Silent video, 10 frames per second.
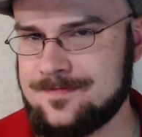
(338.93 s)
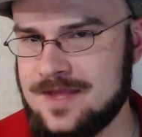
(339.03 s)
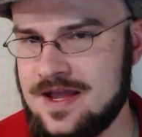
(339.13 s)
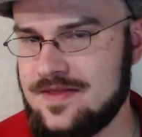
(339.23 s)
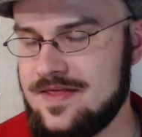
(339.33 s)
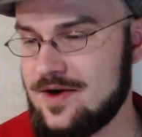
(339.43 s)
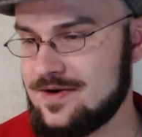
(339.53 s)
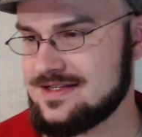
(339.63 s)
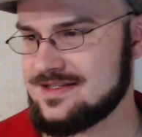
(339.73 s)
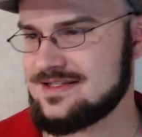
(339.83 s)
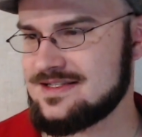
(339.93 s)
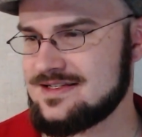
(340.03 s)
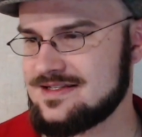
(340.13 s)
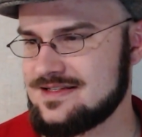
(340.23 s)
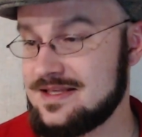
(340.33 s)
There is
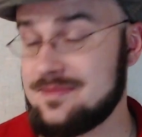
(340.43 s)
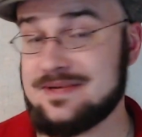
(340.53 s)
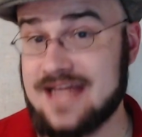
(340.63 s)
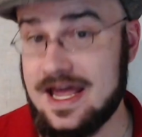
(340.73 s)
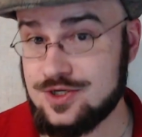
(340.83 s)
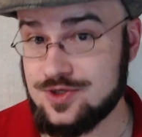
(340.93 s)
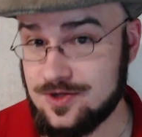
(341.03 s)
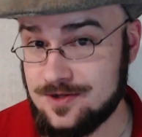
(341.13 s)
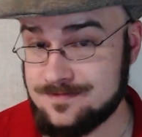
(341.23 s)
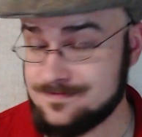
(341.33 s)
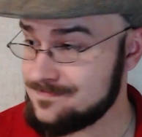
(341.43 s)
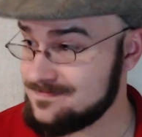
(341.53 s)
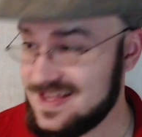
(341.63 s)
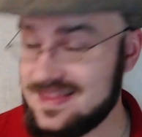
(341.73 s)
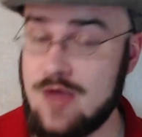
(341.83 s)
the potential
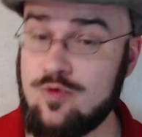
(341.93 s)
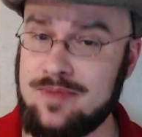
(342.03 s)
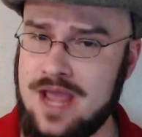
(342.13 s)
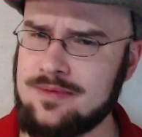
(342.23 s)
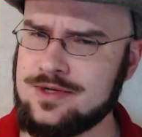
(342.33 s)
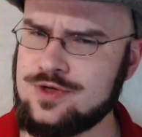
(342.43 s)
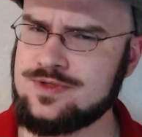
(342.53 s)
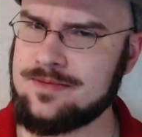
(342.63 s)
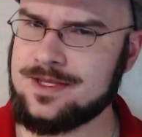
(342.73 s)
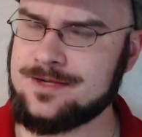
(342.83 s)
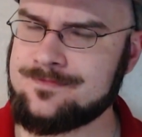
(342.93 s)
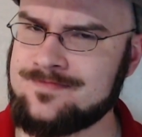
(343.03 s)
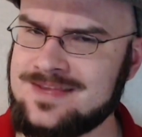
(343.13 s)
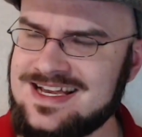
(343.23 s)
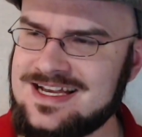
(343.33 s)
that they will be able to do something,
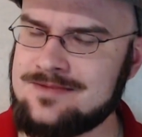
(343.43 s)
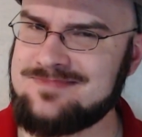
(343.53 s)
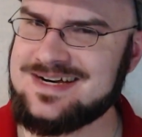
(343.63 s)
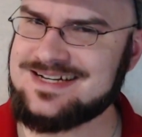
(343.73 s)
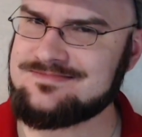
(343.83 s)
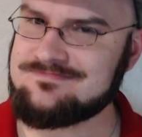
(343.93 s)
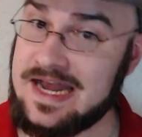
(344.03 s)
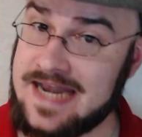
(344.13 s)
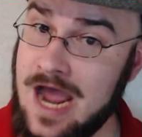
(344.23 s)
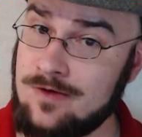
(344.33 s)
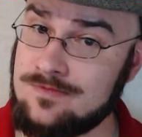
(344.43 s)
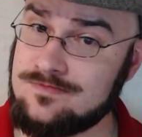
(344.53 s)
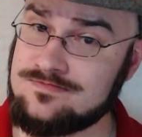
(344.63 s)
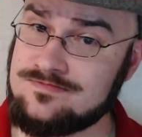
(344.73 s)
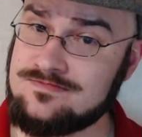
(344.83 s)
but not now.
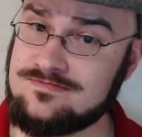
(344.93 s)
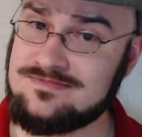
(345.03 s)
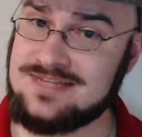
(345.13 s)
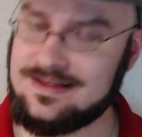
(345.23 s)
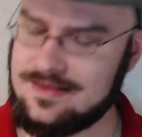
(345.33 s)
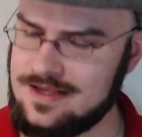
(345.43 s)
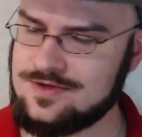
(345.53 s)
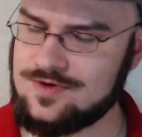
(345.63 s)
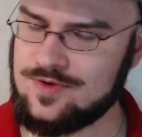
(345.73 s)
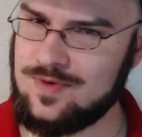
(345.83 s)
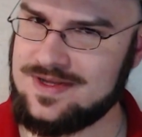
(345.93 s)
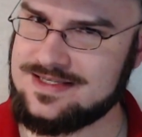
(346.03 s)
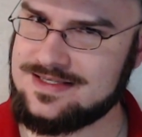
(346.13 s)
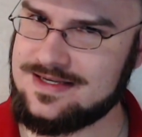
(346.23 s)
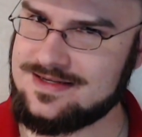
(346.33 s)
And these are the
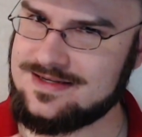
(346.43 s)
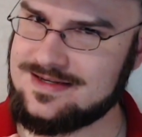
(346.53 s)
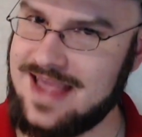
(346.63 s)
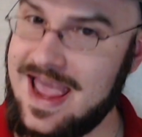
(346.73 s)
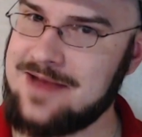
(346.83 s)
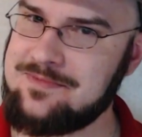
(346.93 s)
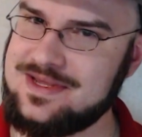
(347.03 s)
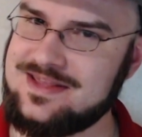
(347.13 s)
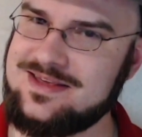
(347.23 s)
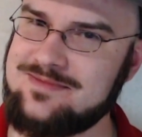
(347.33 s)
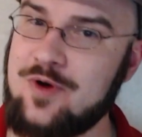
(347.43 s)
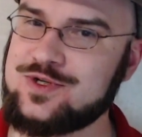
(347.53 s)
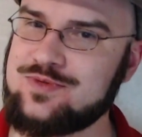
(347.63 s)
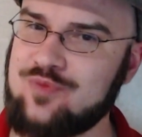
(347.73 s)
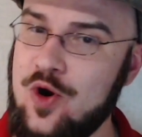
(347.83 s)
ones that can be the
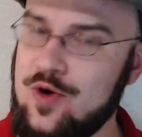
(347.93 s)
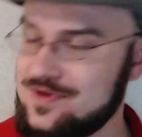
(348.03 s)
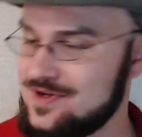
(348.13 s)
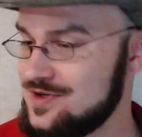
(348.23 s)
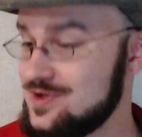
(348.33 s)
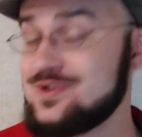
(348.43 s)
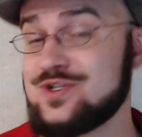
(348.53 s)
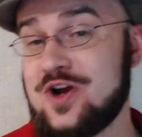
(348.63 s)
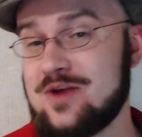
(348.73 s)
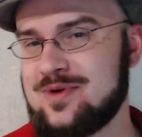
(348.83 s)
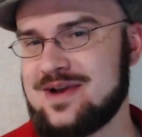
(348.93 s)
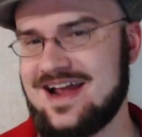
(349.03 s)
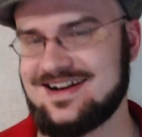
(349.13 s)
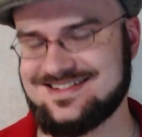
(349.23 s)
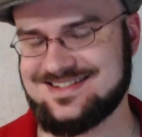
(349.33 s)
most prone to generic
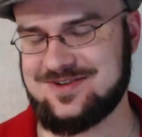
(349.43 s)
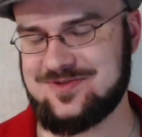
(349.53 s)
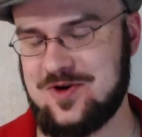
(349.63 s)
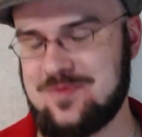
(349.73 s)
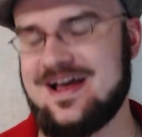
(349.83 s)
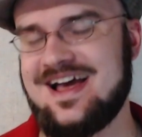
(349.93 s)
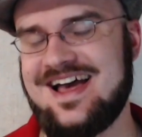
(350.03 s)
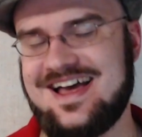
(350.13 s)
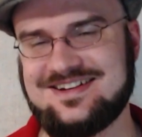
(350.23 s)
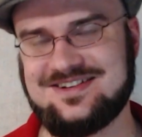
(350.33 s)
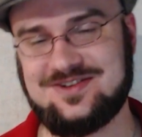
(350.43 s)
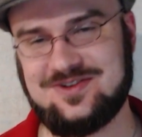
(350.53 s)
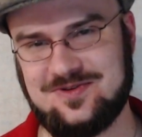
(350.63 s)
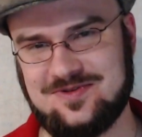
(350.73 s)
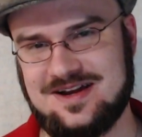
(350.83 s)
protagonist syndrome and
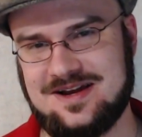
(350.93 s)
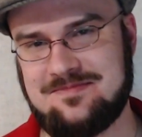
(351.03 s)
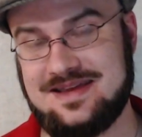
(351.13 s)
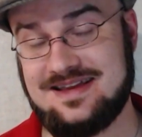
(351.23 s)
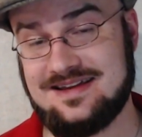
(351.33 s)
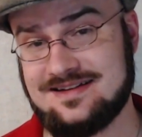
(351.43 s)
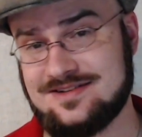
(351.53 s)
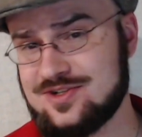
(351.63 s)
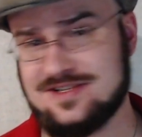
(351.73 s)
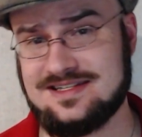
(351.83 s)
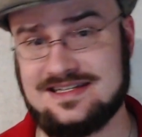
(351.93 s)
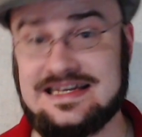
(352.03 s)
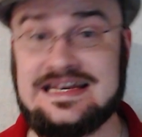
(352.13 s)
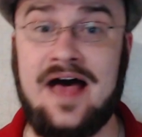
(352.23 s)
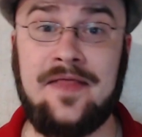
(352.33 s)
to being just
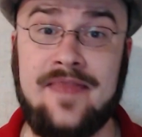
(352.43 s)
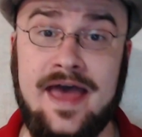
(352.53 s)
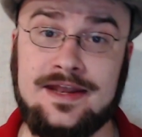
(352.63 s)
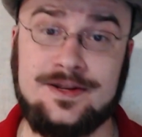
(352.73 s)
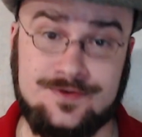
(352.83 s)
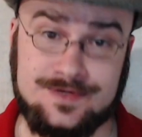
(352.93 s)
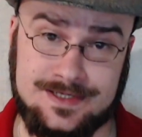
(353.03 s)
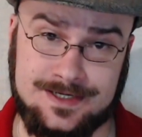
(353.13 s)
not that interesting.